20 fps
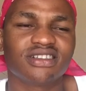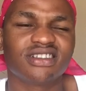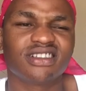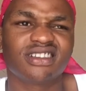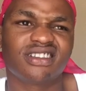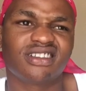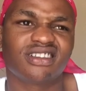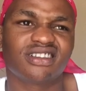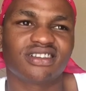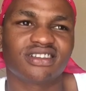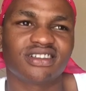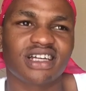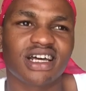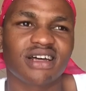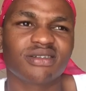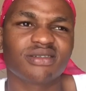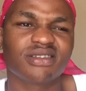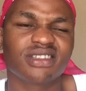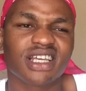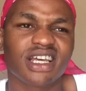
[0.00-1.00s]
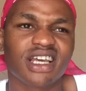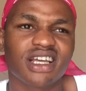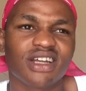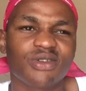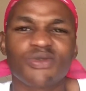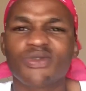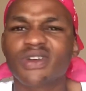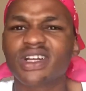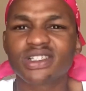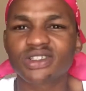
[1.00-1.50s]
I'll say
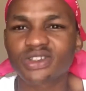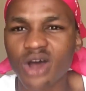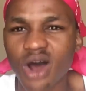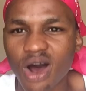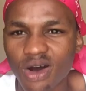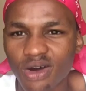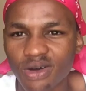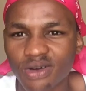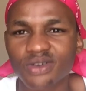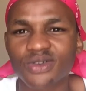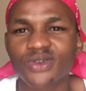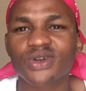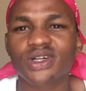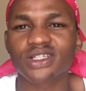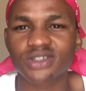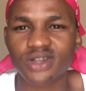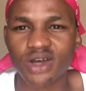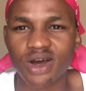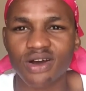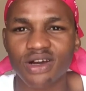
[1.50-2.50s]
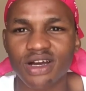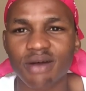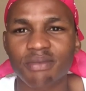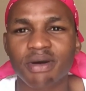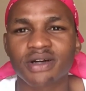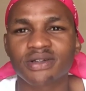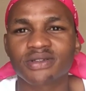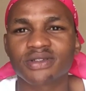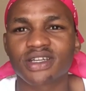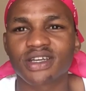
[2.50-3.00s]
real talk
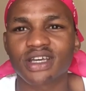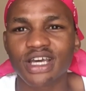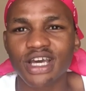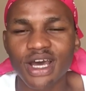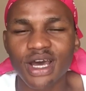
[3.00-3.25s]
about